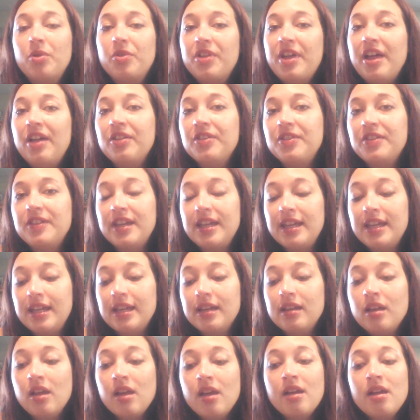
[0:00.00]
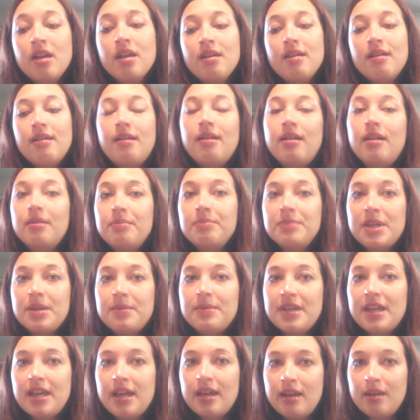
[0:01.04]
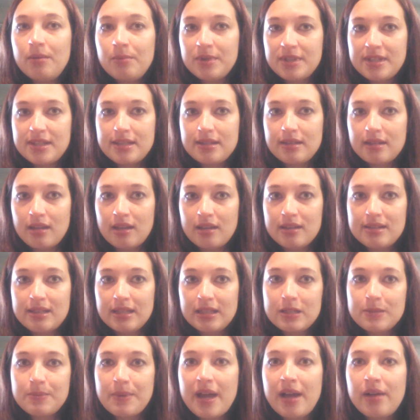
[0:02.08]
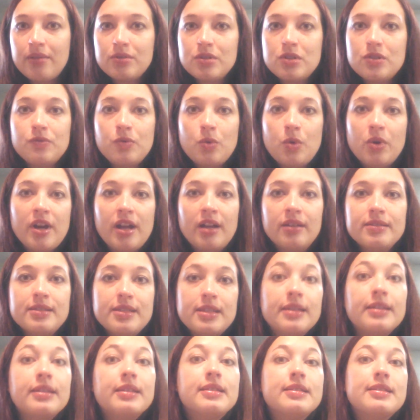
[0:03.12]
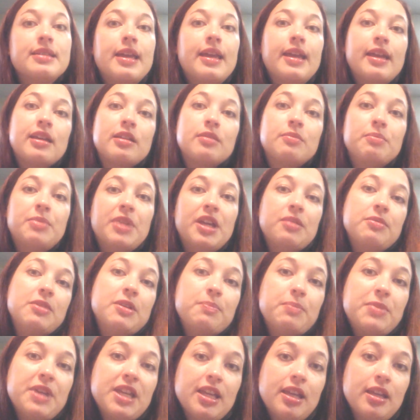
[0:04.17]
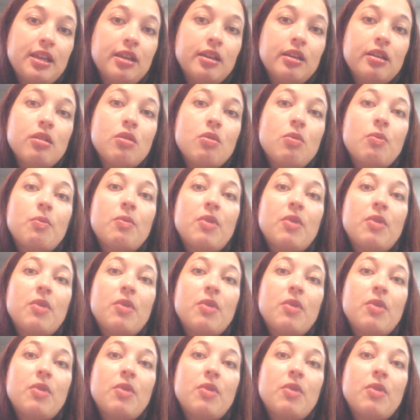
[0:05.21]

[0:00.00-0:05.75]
healthy. Baby A was 6 pounds 4 ounces, and baby B,